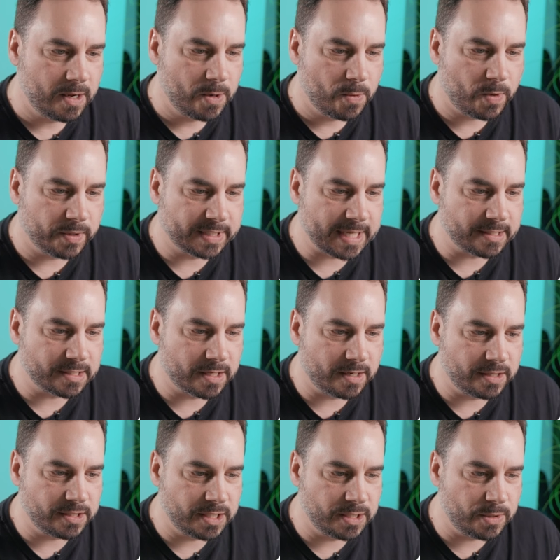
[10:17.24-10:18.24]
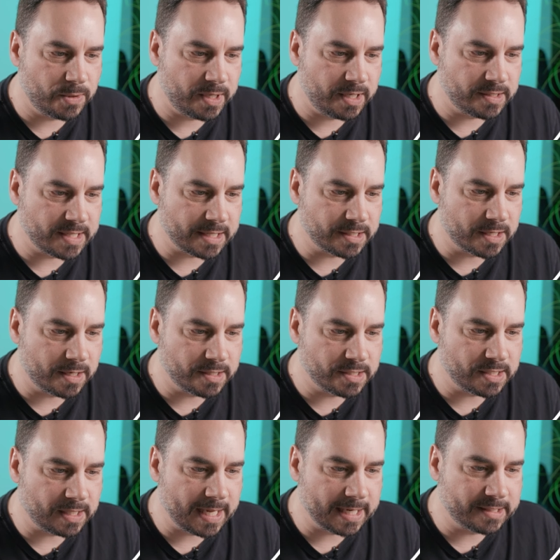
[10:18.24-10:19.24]
what that's going to do is that's going to
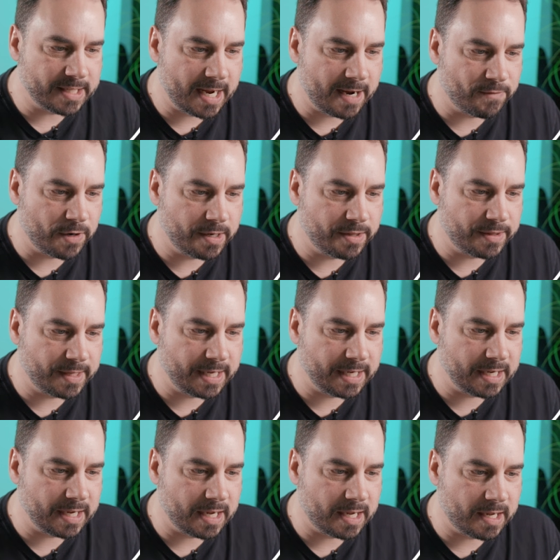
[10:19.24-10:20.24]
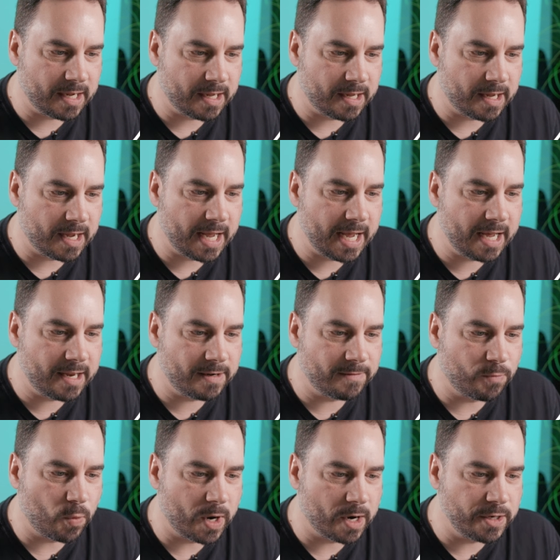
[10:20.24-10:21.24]
select everything ahead
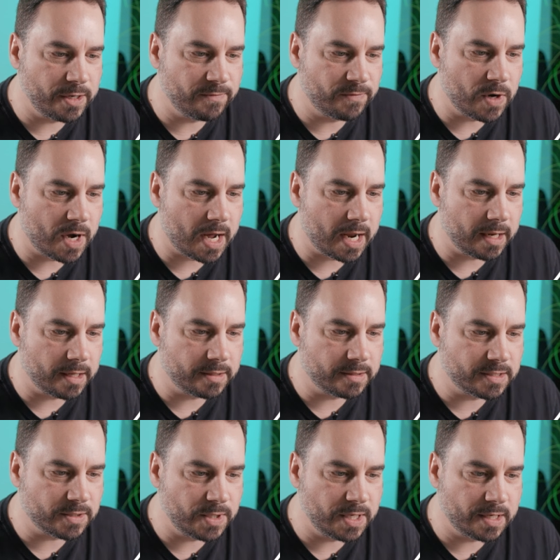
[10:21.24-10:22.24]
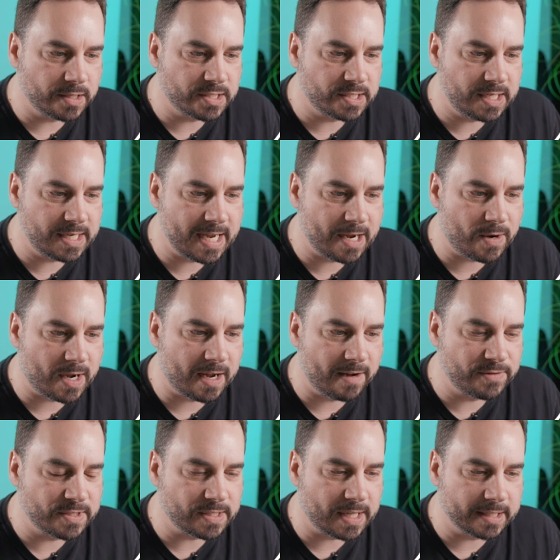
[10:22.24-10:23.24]
of where you've got it. So you can see now
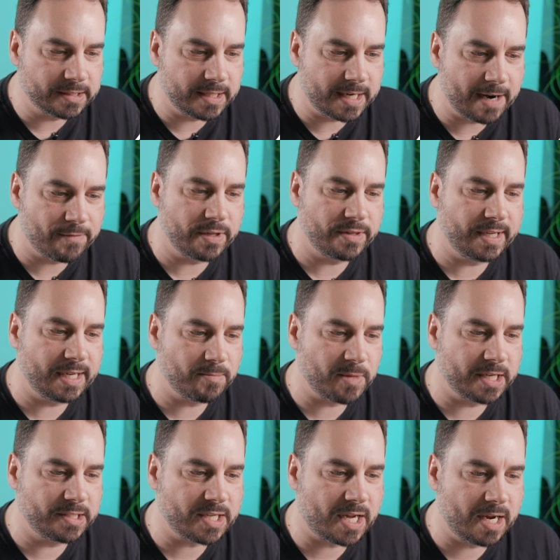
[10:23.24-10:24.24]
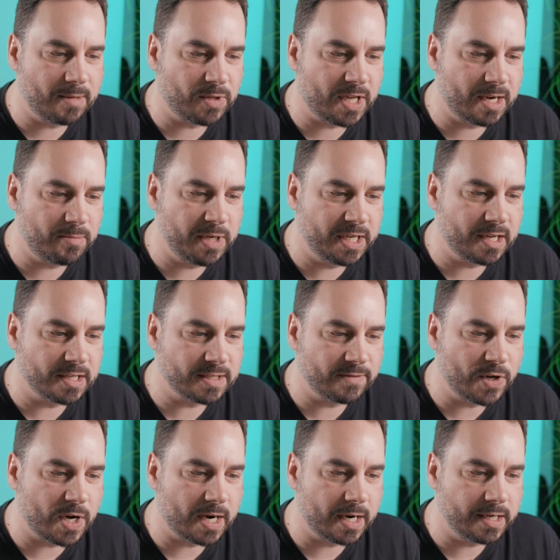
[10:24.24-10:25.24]
I've selected everything in my timeline because I've
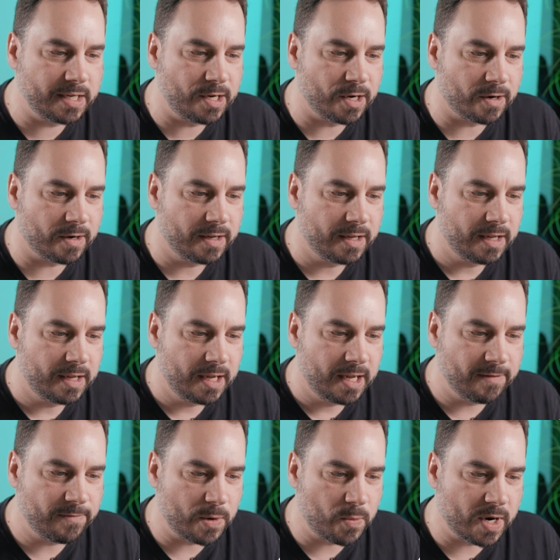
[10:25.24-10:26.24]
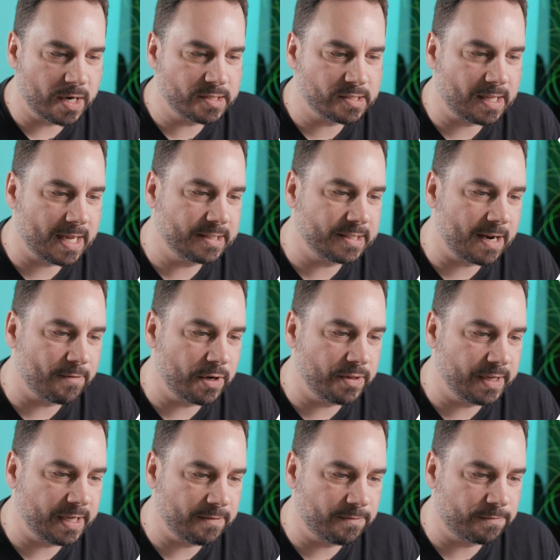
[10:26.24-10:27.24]
got it here. If I want to select
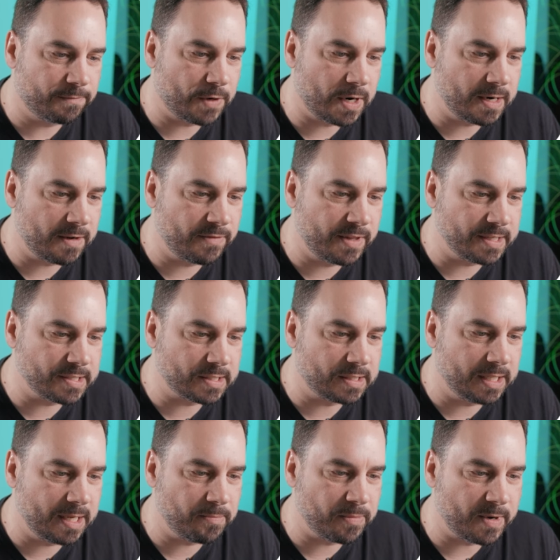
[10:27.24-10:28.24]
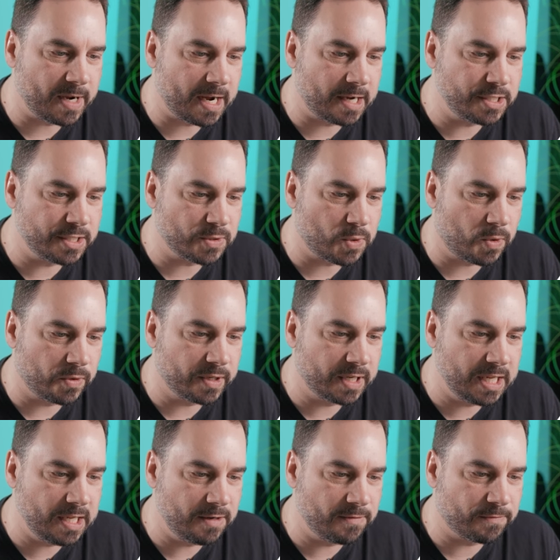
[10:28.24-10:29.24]
everything in front of this clip, I just hold the
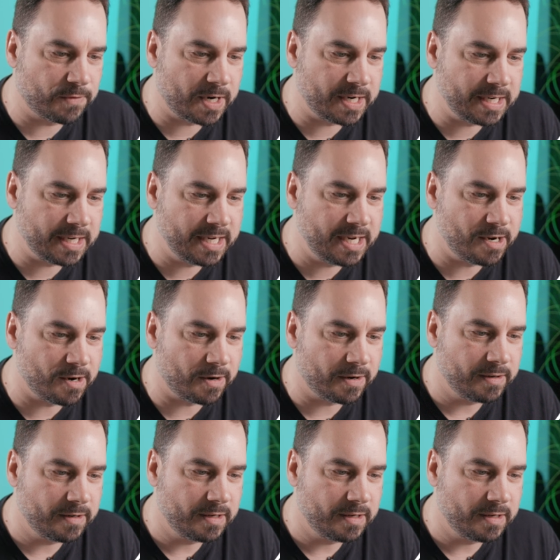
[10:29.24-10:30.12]
key in front here.